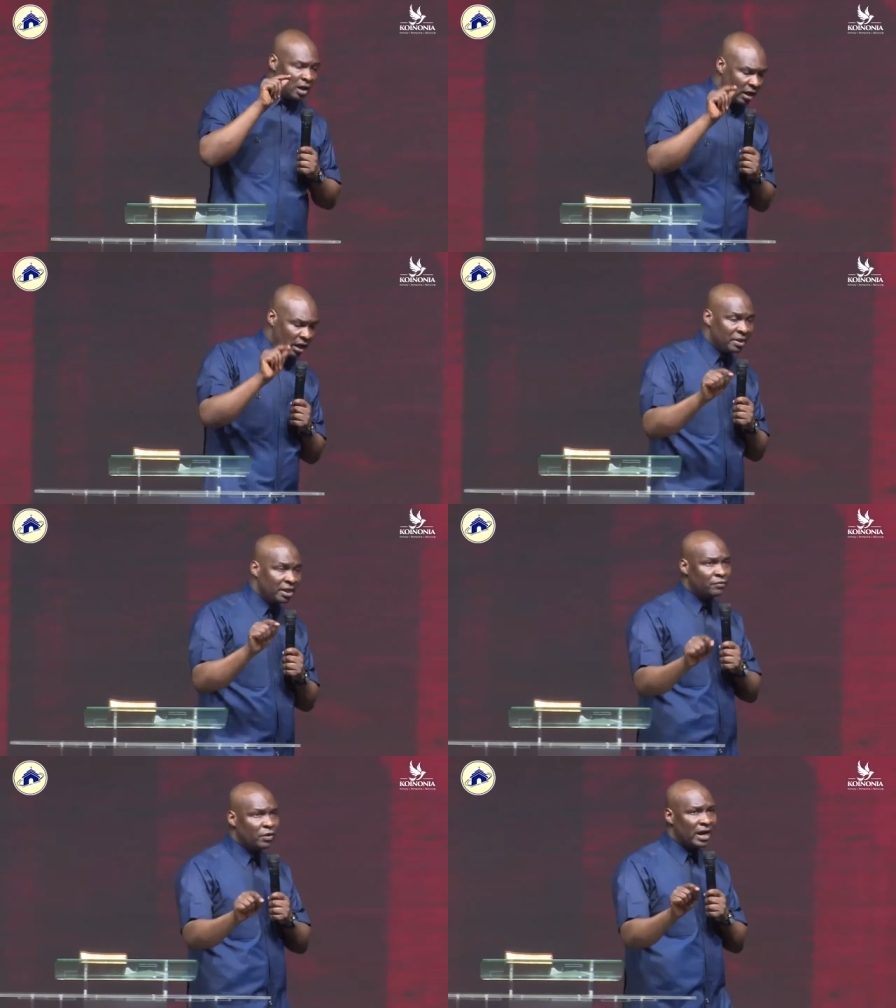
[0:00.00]
let me
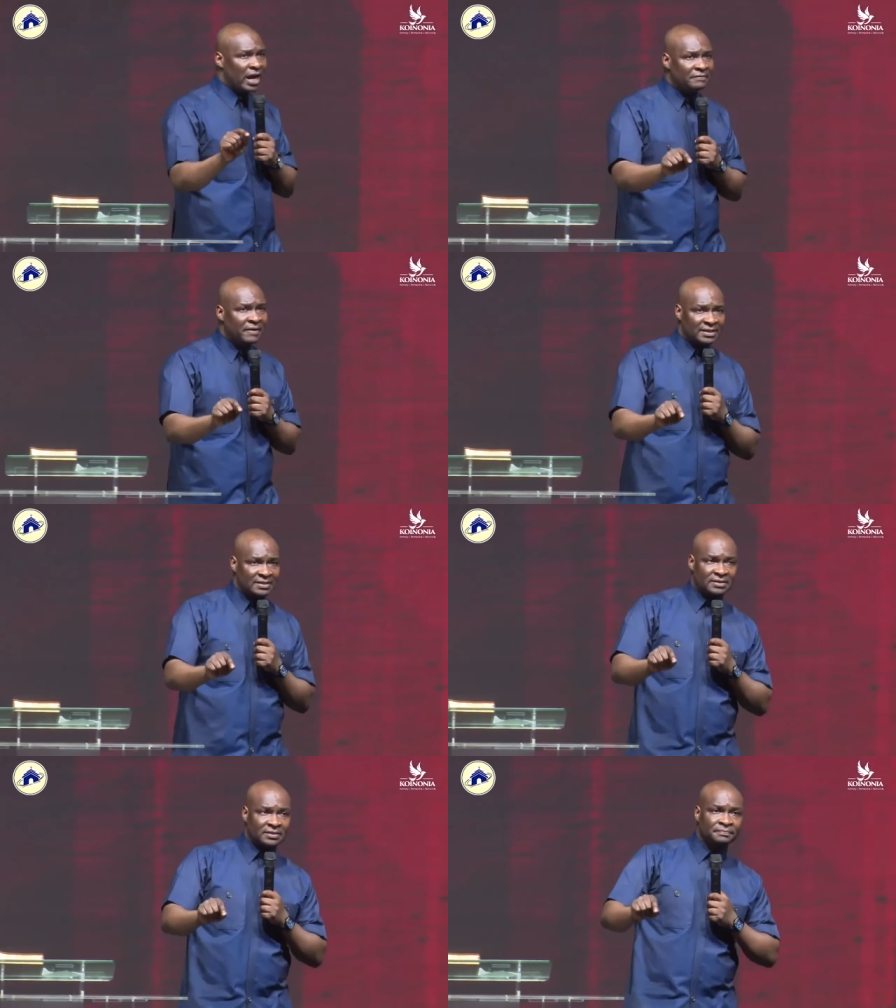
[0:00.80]
give you an
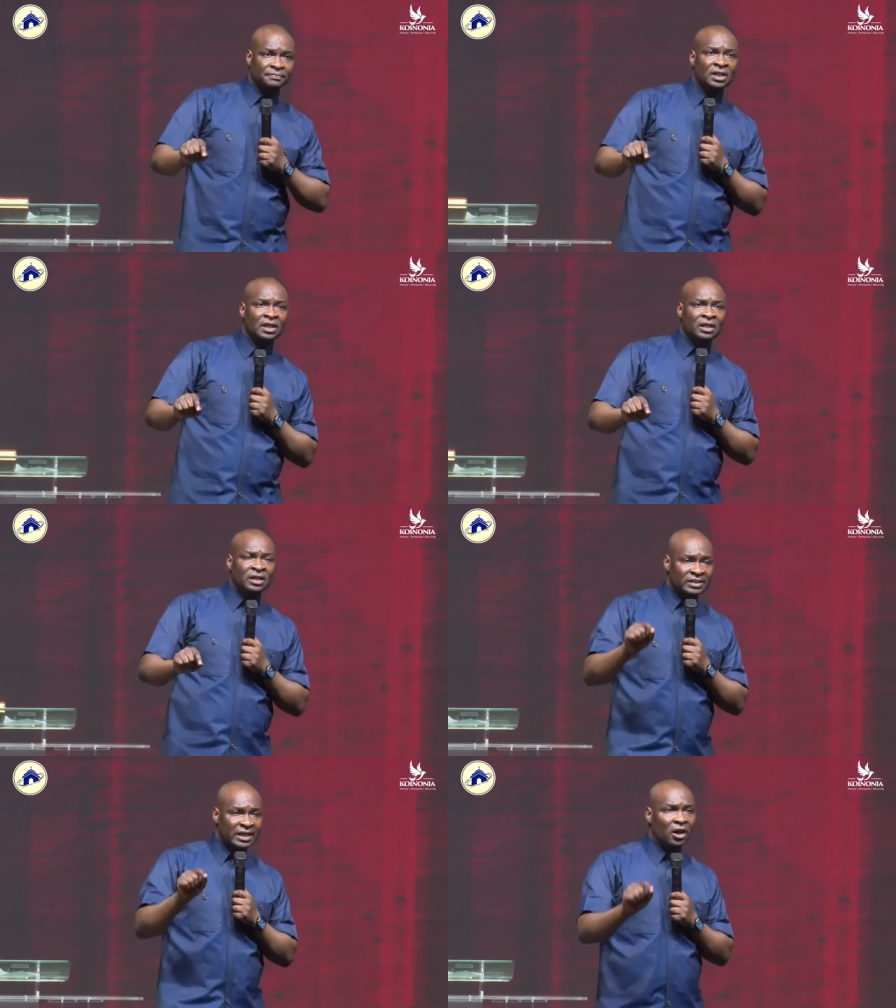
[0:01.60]
advice.
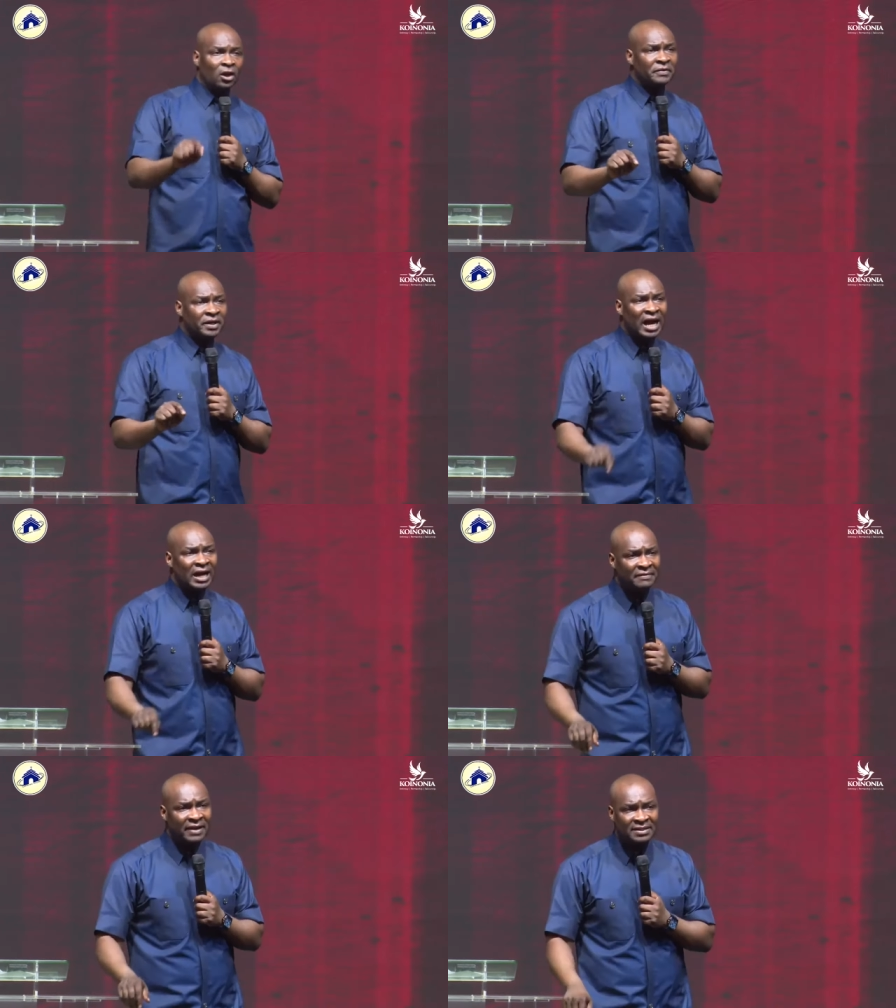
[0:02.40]
It's a loving
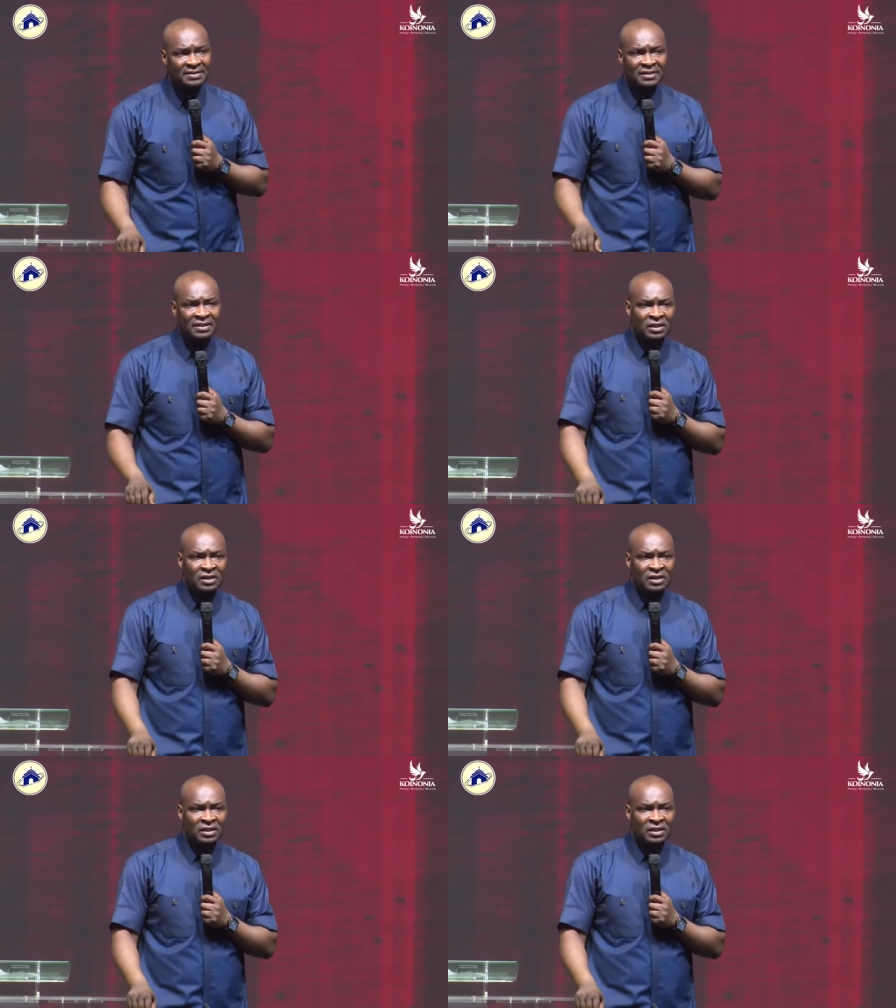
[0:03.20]
advice.